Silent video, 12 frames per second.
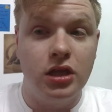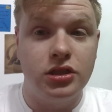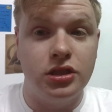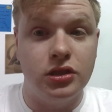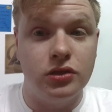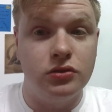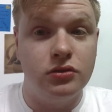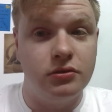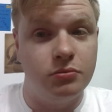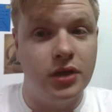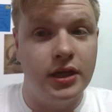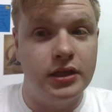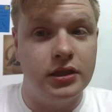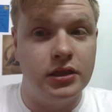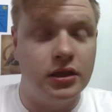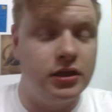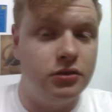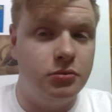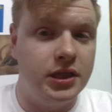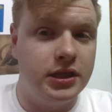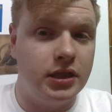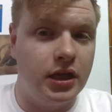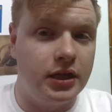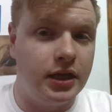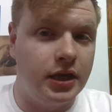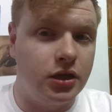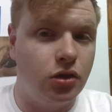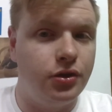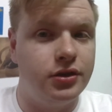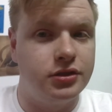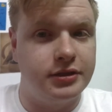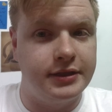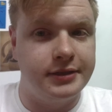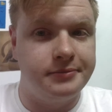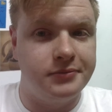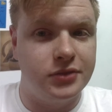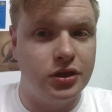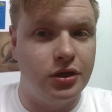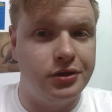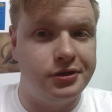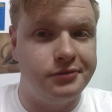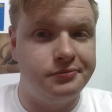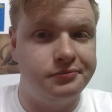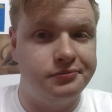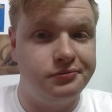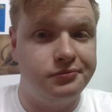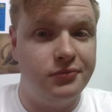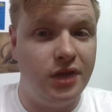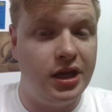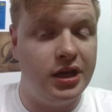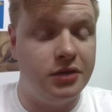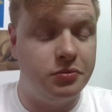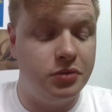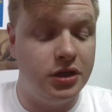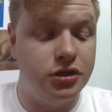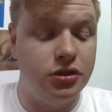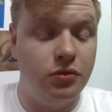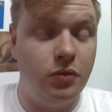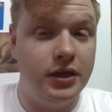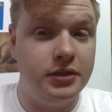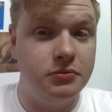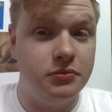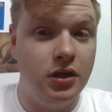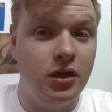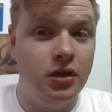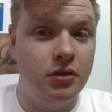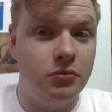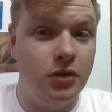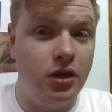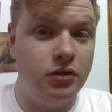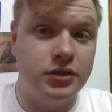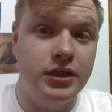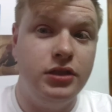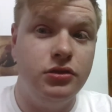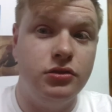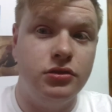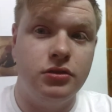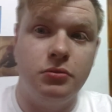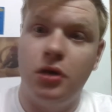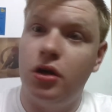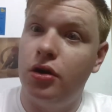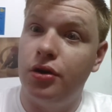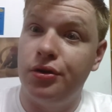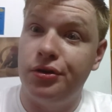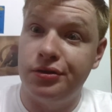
chill in bed a little bit and then go to sleep. So yeah, pretty short one, but I'll see you tomorrow.